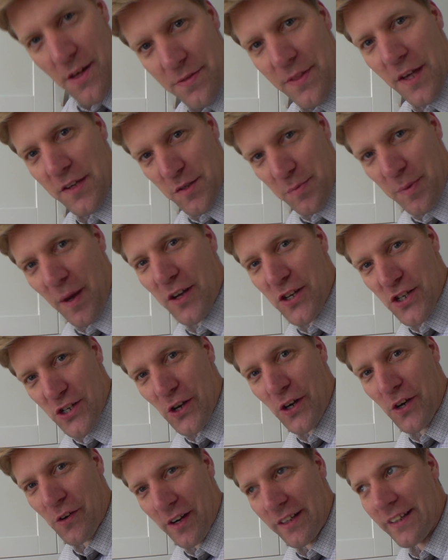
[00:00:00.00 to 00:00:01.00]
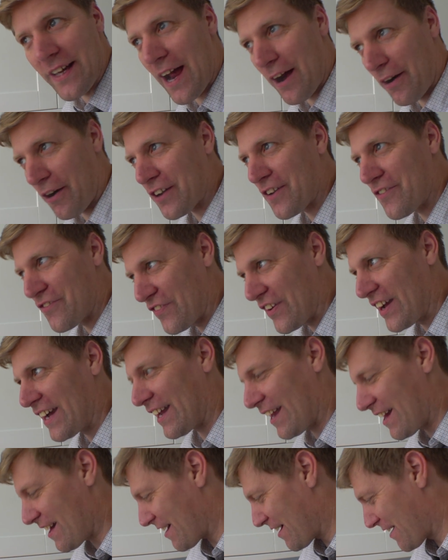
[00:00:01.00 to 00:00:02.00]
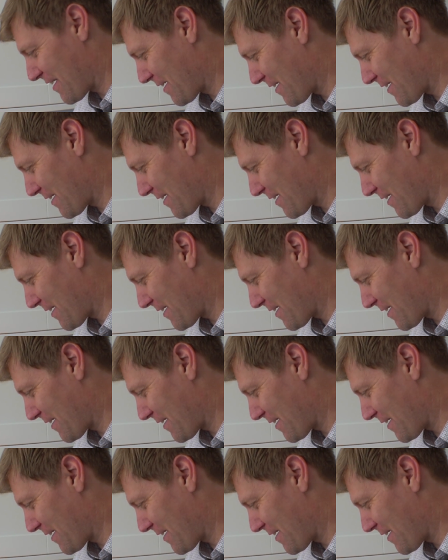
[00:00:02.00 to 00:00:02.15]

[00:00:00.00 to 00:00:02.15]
There's a bit of sugar in there, I can feel it.